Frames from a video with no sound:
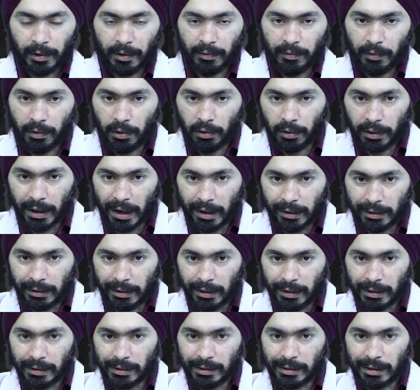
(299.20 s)
If you look at
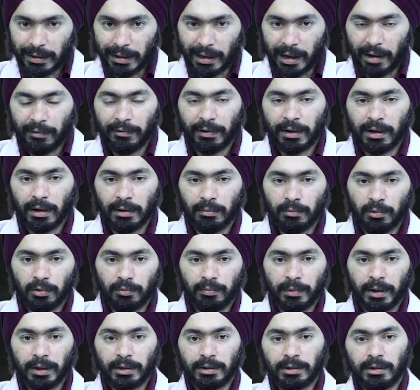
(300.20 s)
the clavicle
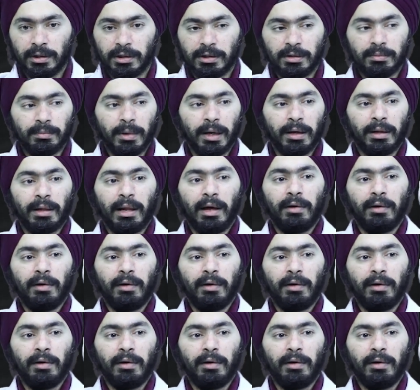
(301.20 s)
movements, this is my